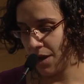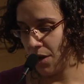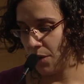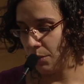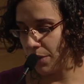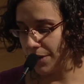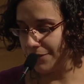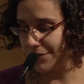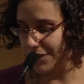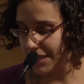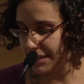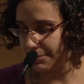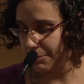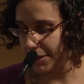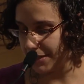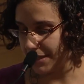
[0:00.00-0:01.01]
What of these
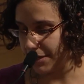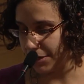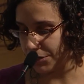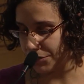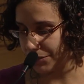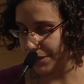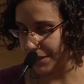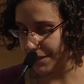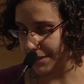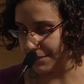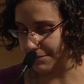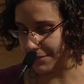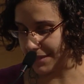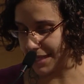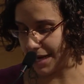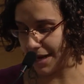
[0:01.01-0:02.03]

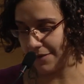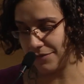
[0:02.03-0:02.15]
multiculturalisms that have